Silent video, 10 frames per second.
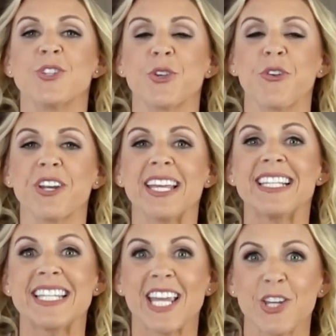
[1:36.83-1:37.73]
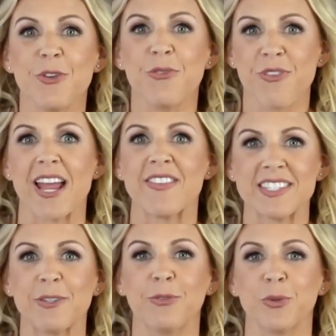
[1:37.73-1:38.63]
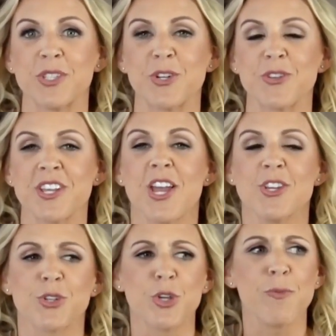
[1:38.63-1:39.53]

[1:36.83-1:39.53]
So you're gonna continue to find these influencers. So